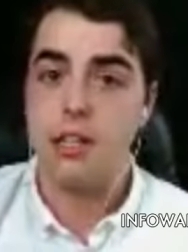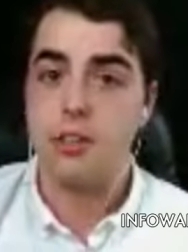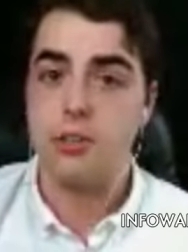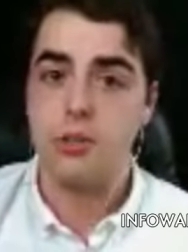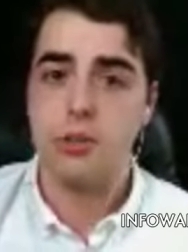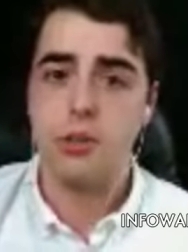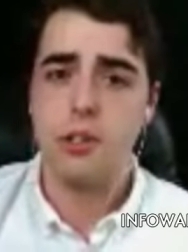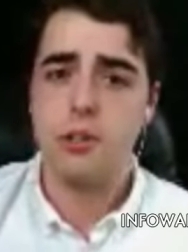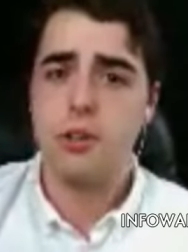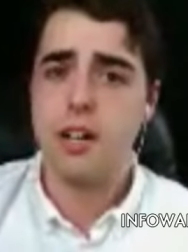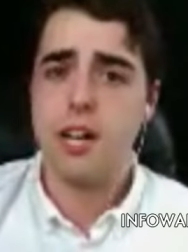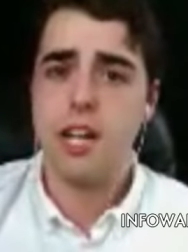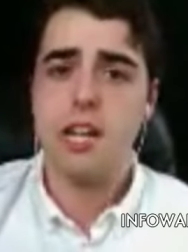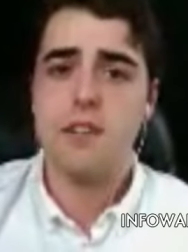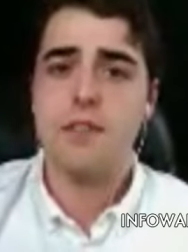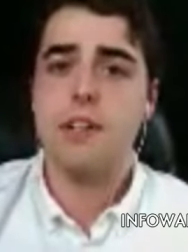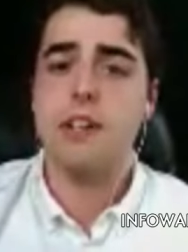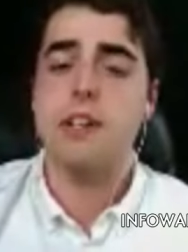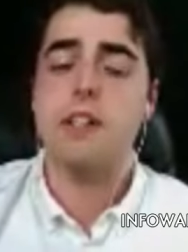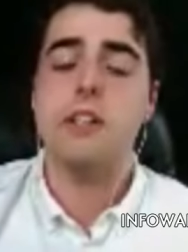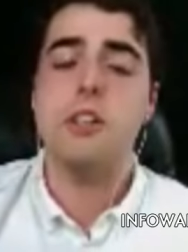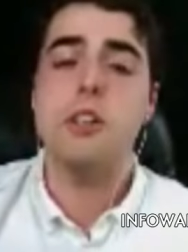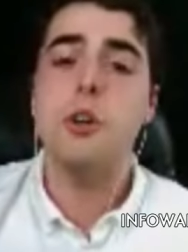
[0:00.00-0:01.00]
So you're not
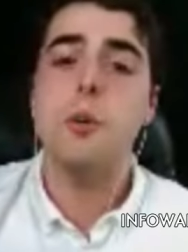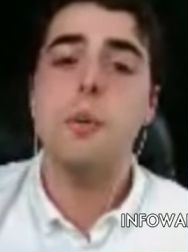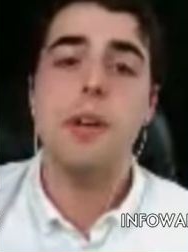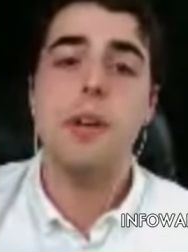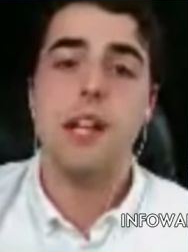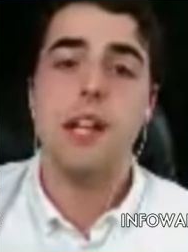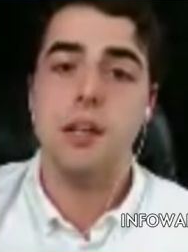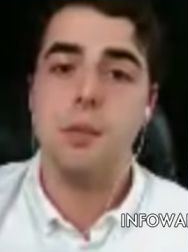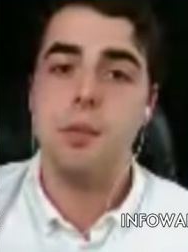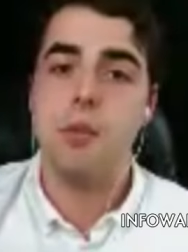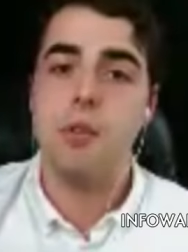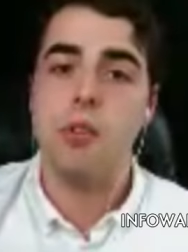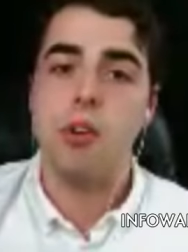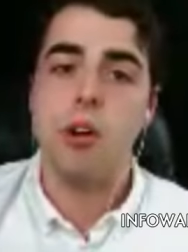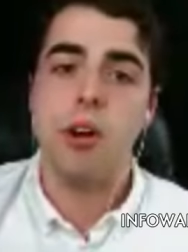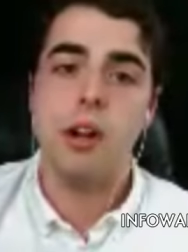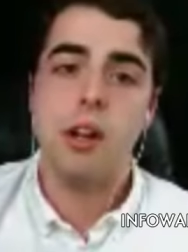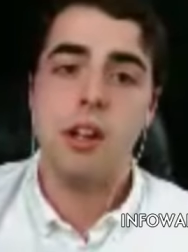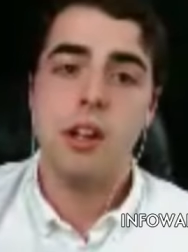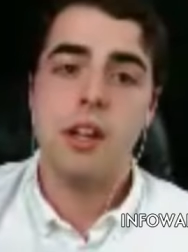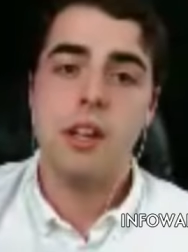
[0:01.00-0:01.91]
even a human anymore.